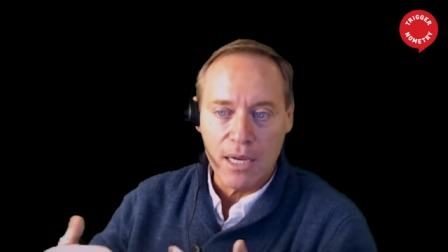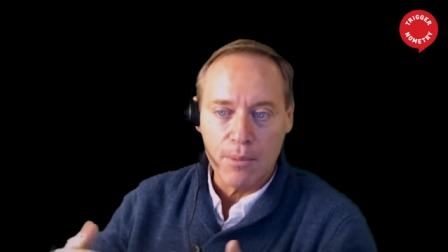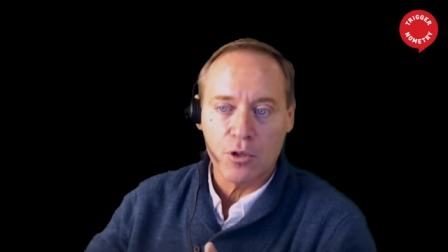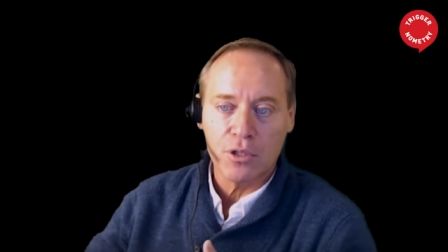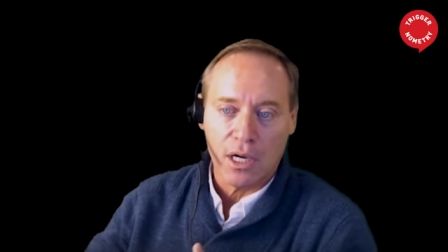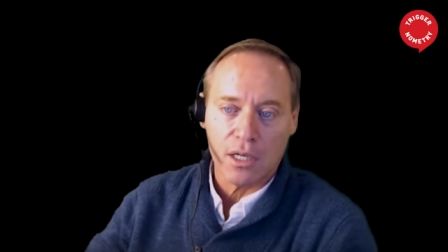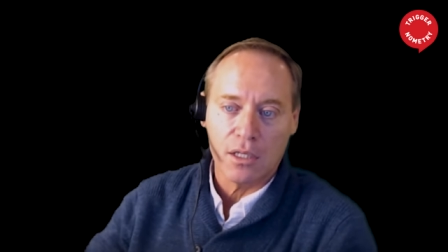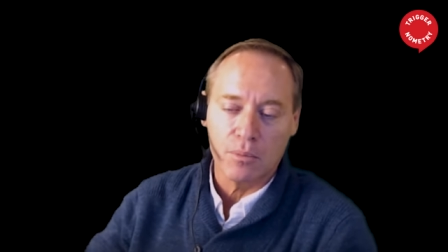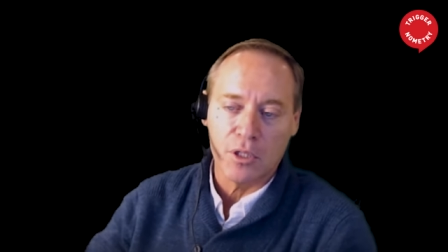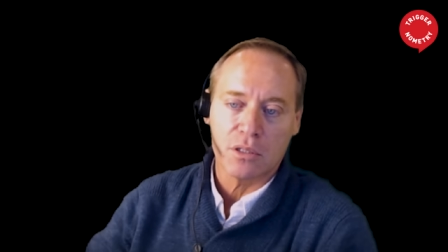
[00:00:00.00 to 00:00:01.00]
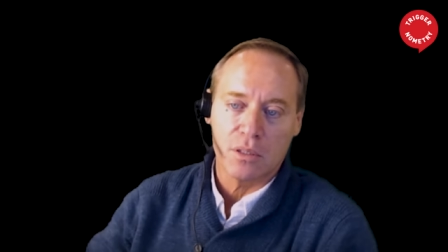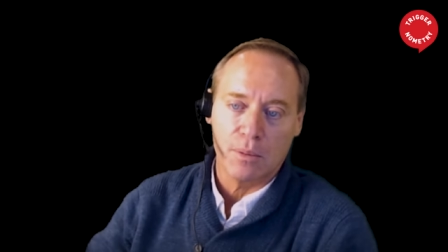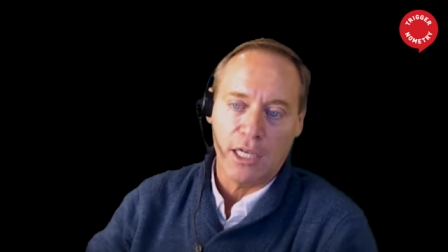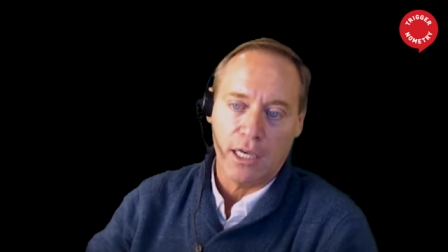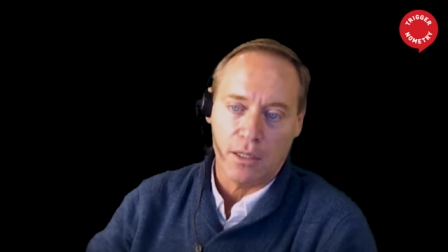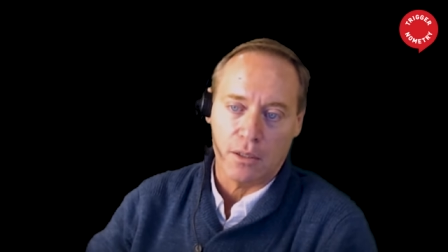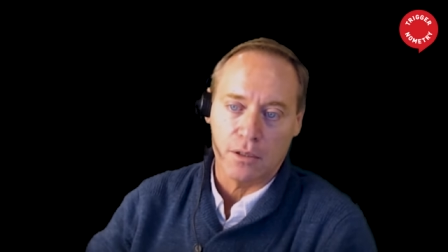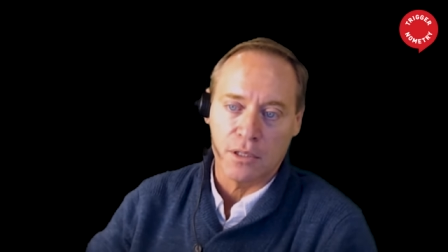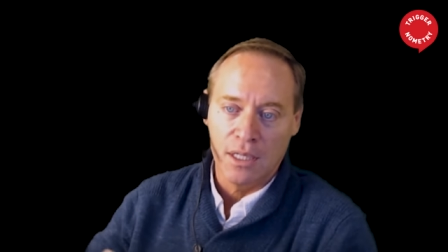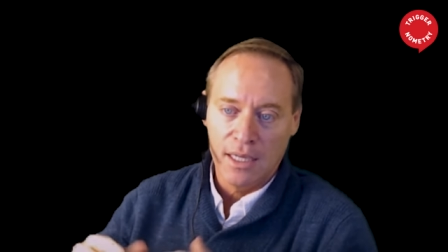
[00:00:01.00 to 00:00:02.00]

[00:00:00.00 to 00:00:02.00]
paper documents to be held